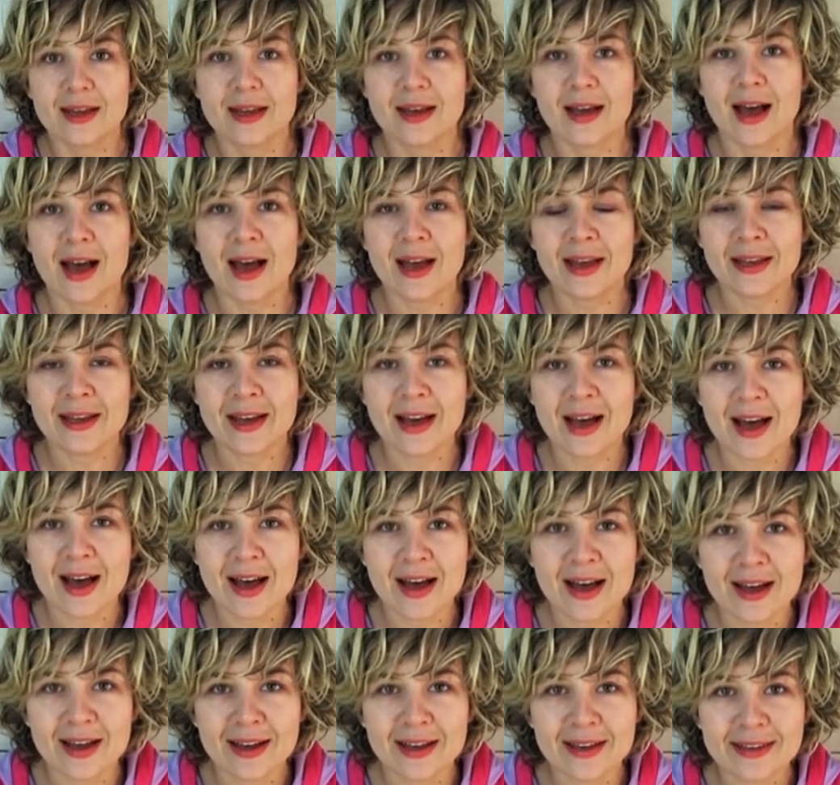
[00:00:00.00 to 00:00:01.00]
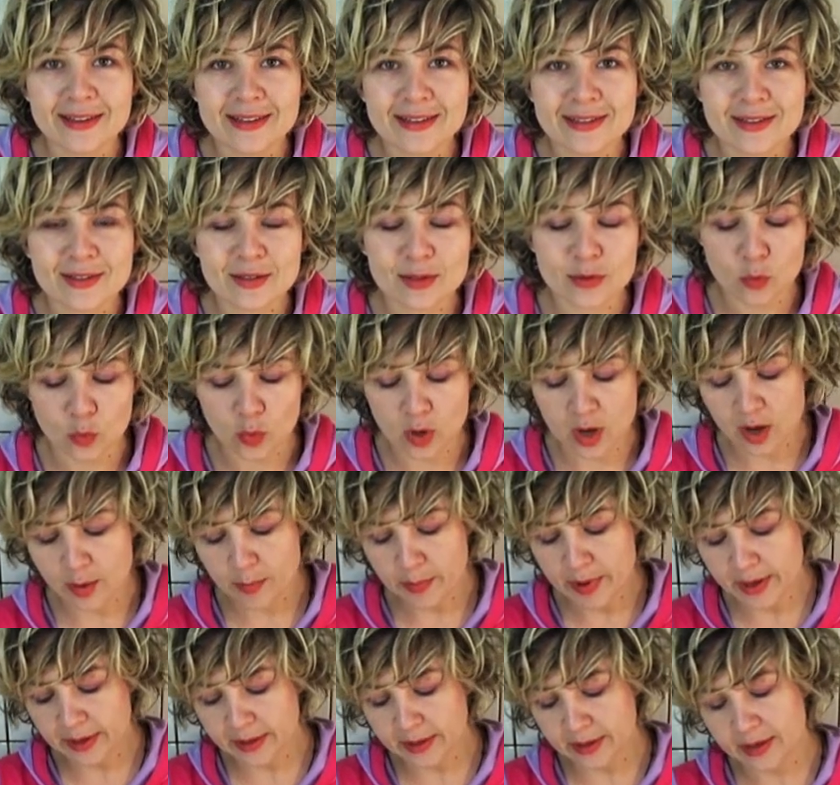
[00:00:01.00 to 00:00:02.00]
Hi guys, we are
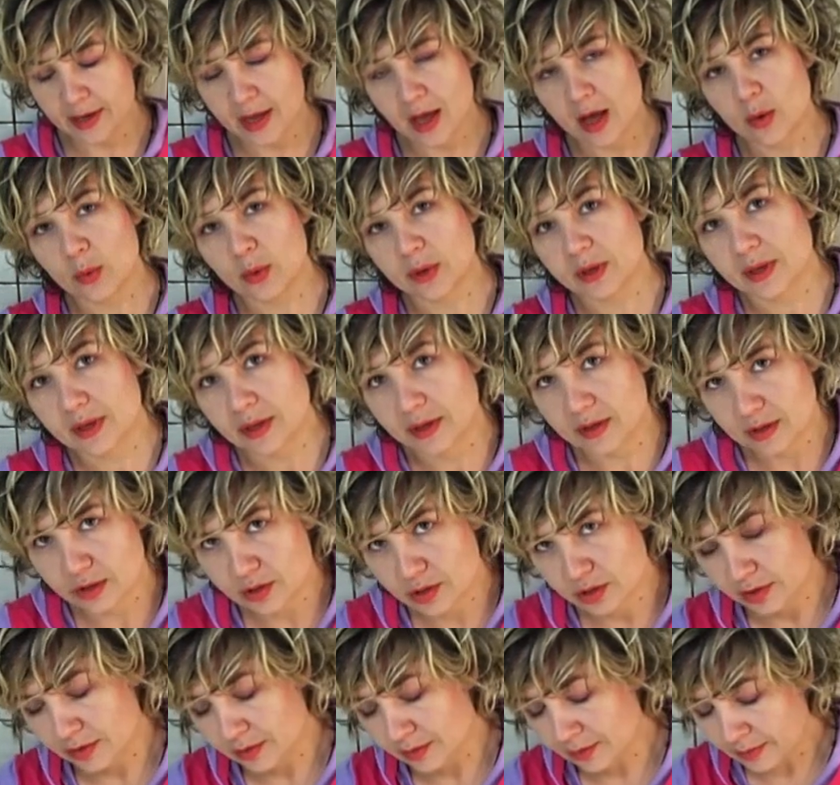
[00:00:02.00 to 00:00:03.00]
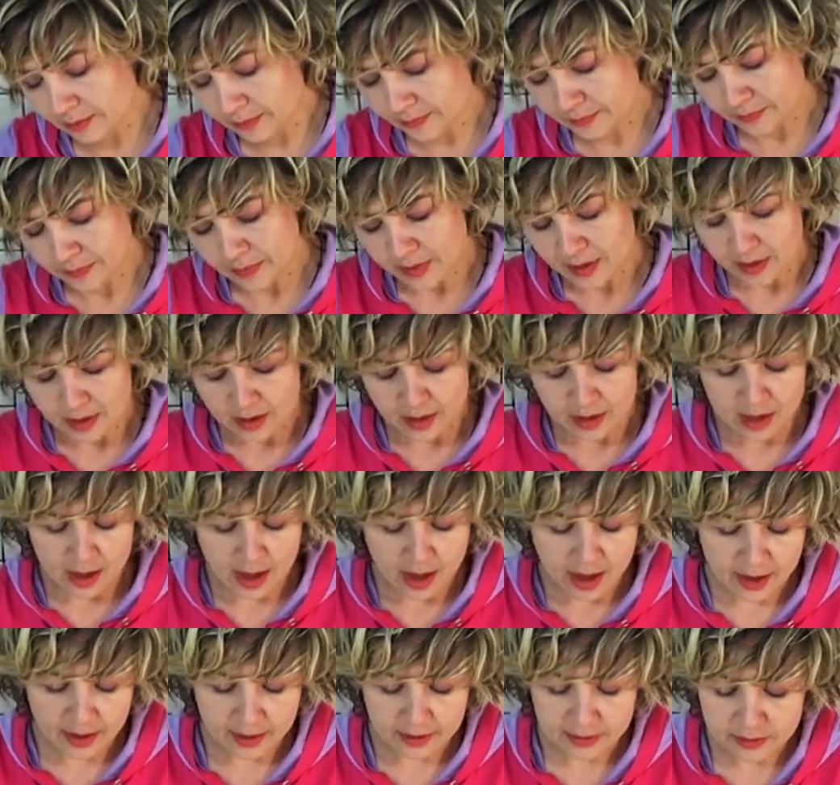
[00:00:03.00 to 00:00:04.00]
back in our kitchen,
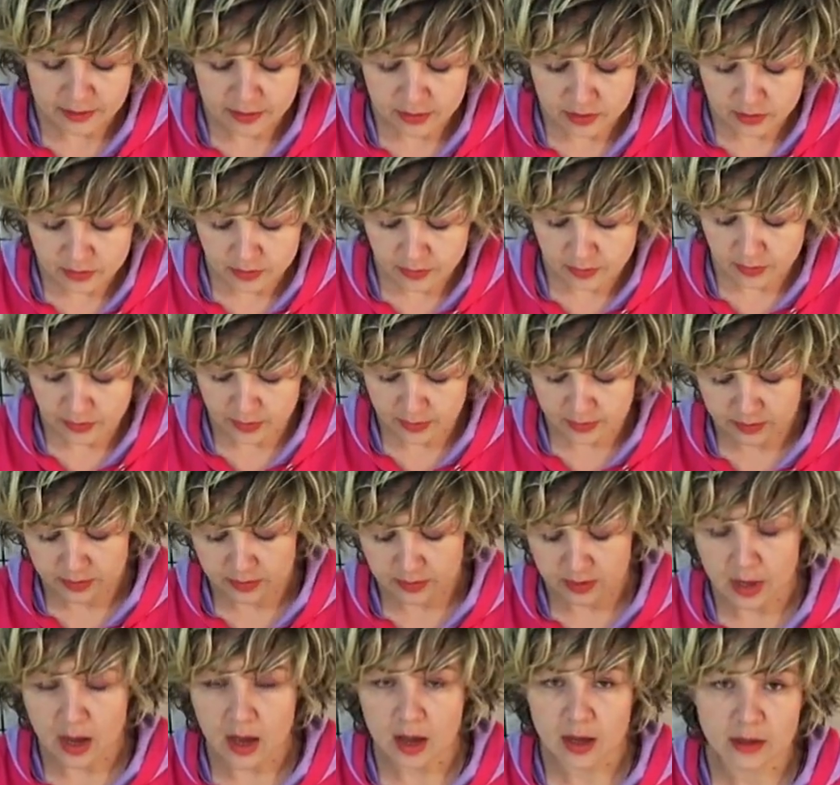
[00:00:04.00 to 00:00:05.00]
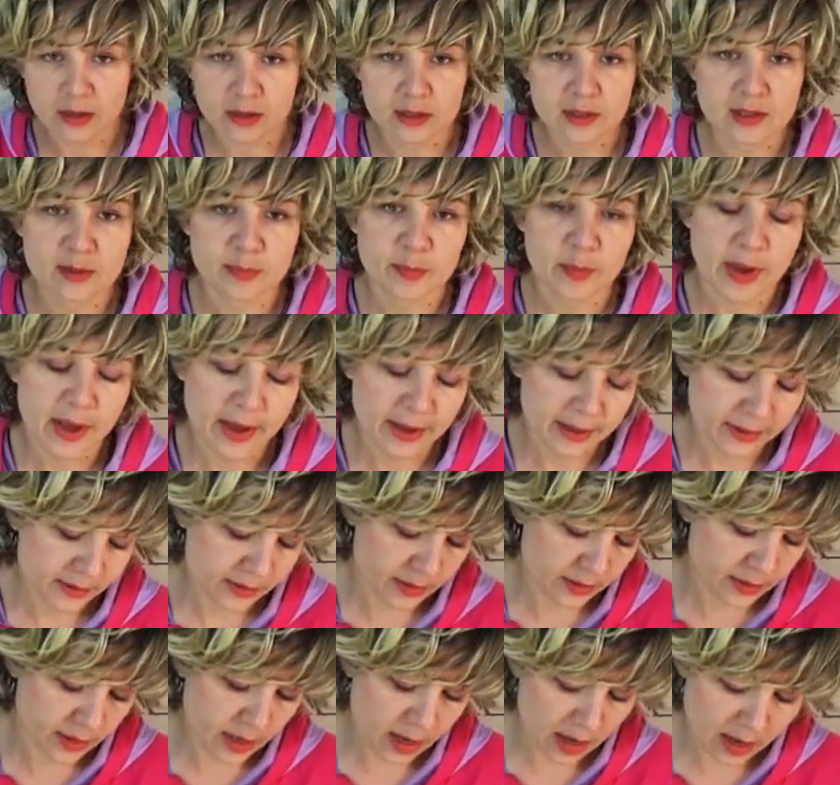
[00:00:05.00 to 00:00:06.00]
and this duck spent
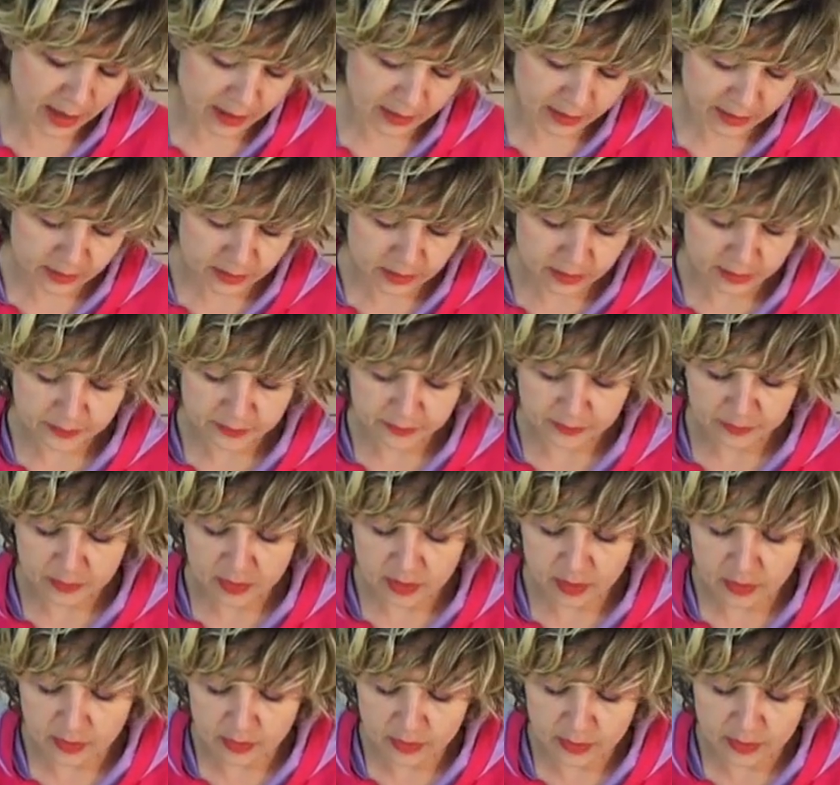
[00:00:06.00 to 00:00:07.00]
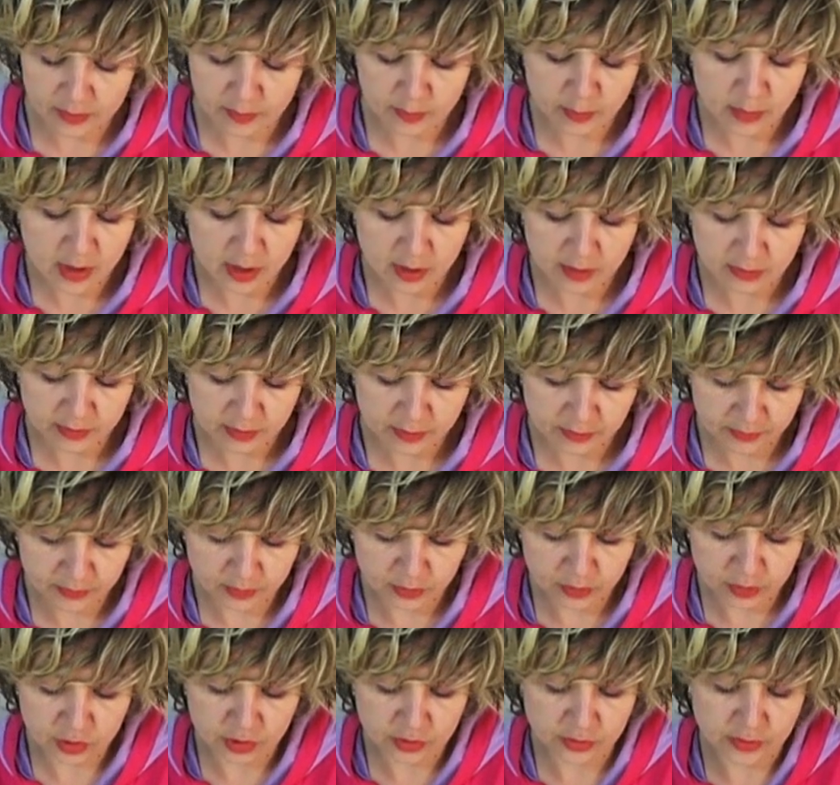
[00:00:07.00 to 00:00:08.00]
a night in my
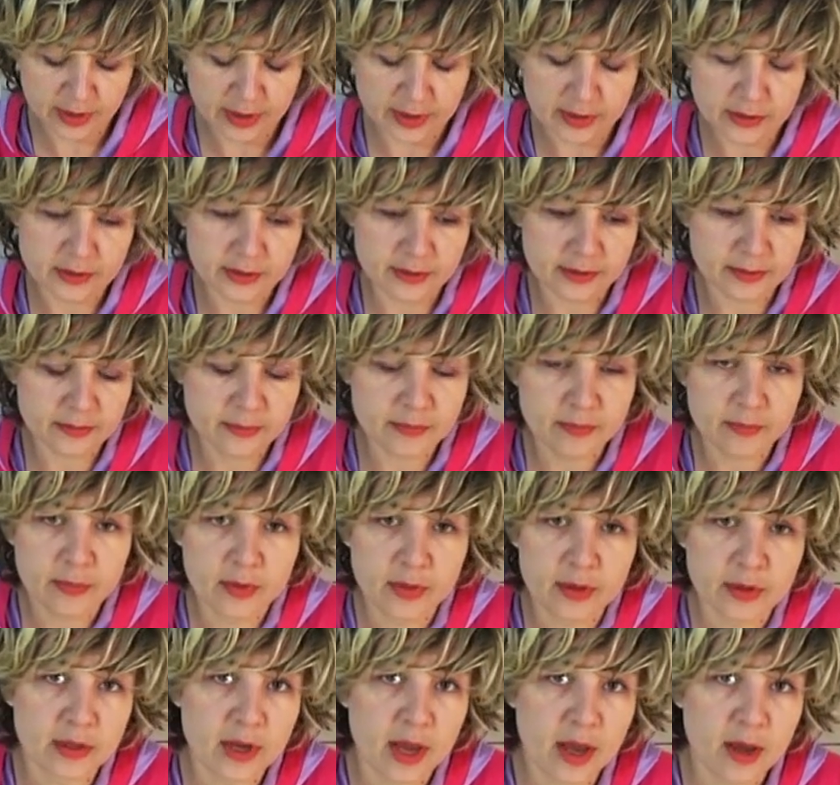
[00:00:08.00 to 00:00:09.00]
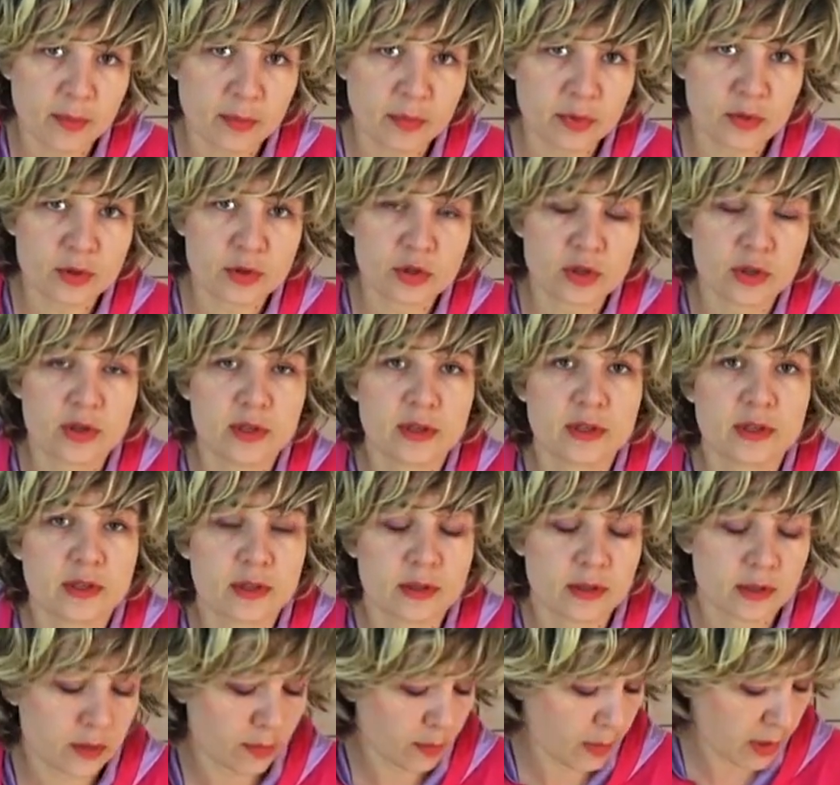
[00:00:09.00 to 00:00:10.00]
refrigerator. The temperature
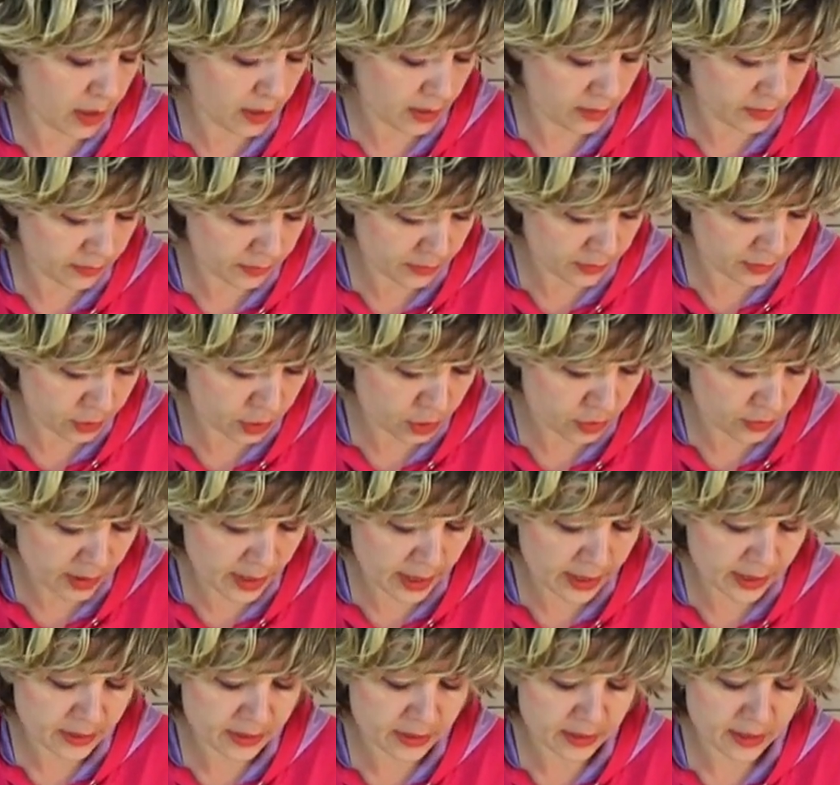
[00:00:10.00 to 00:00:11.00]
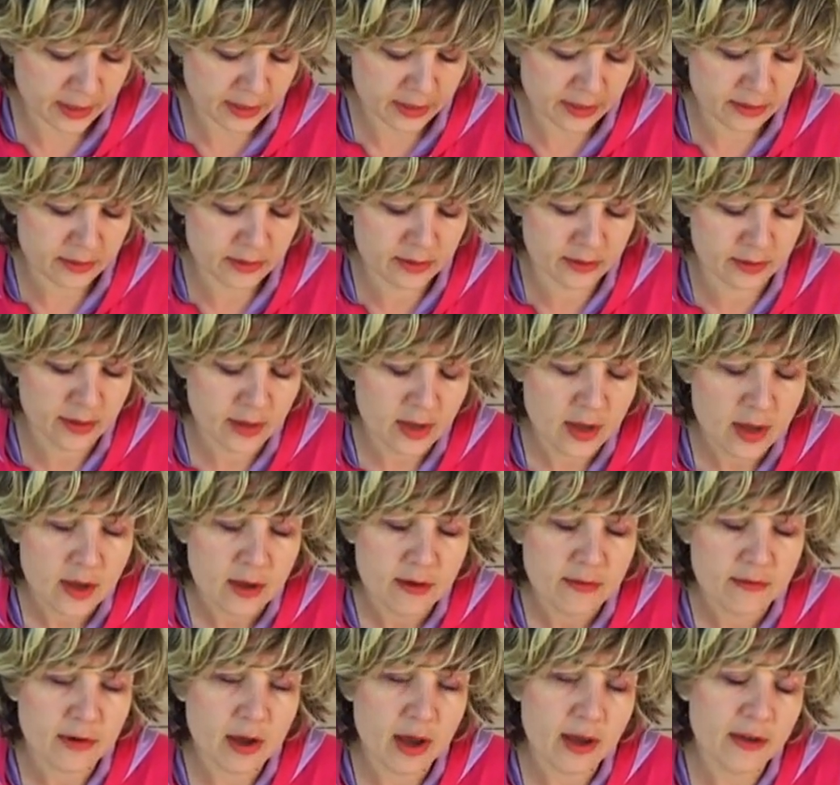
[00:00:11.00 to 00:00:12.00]
in my refrigerator is
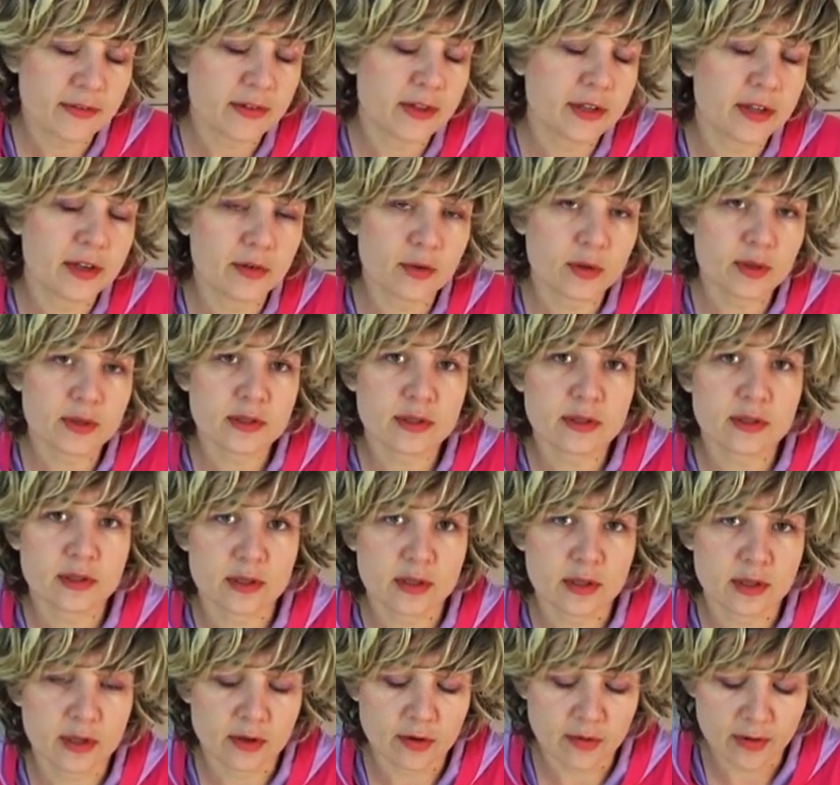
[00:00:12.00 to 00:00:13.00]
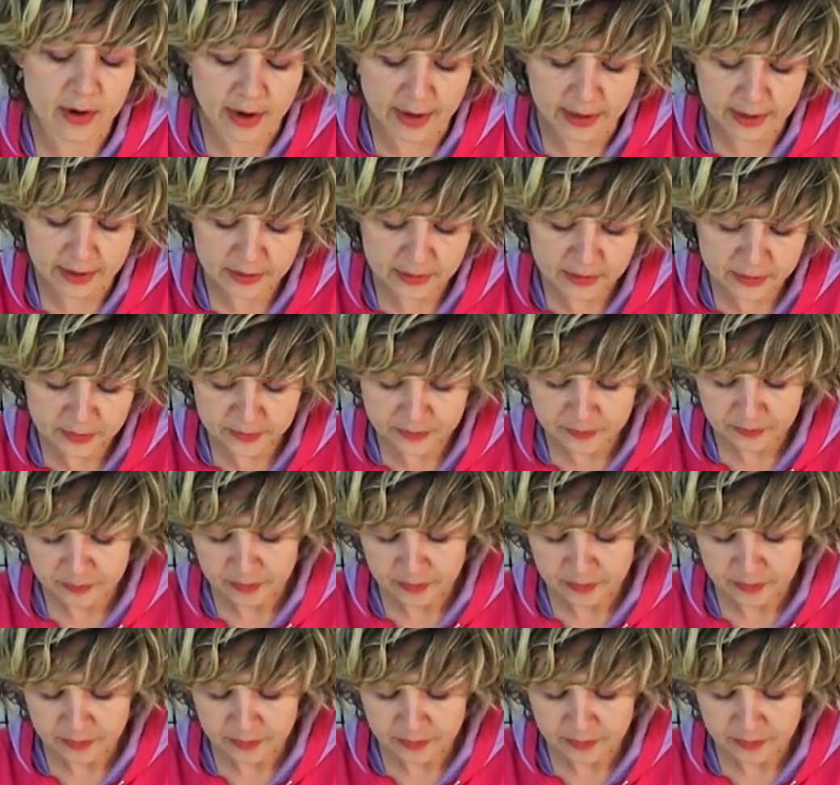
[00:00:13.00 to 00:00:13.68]
5 degrees centigrade.